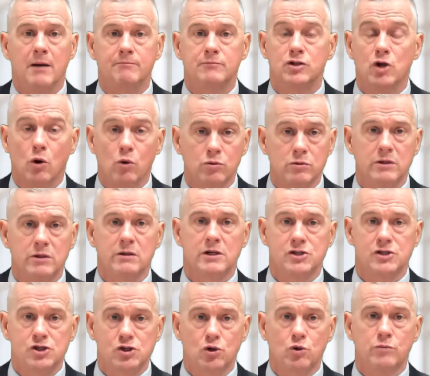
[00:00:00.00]
Don't
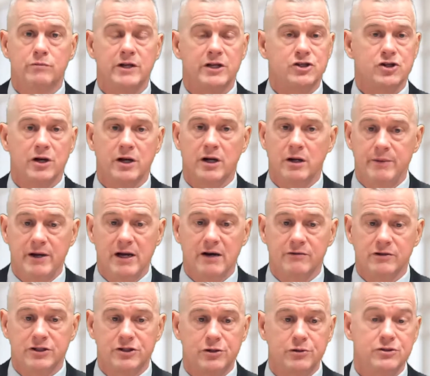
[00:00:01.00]
assume that you're going to be
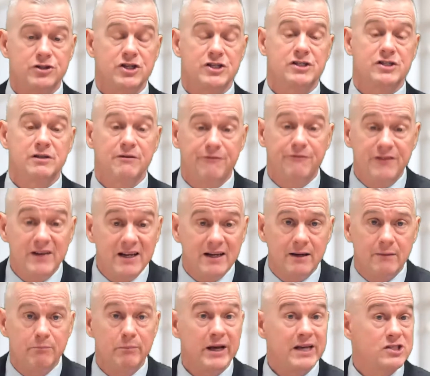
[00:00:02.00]
able to just defeat
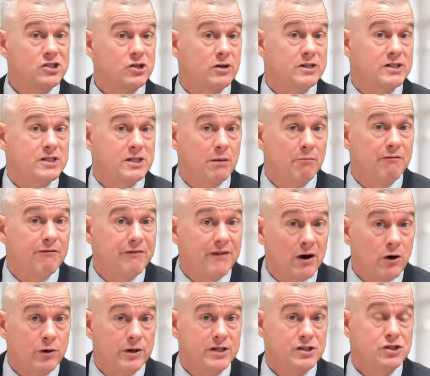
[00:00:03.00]
it based on some
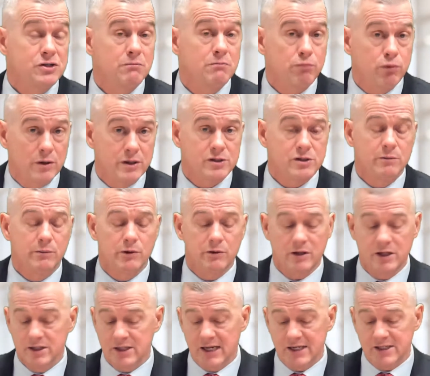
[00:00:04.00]
fairness principle,
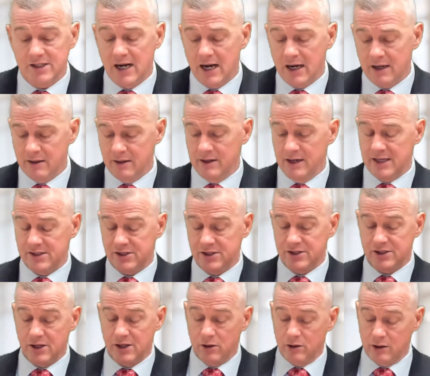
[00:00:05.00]
because that's not
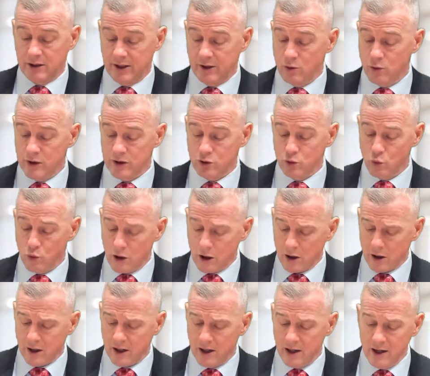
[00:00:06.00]
necessarily going to
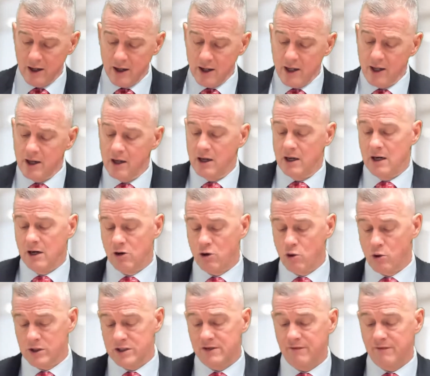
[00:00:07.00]
work. Courts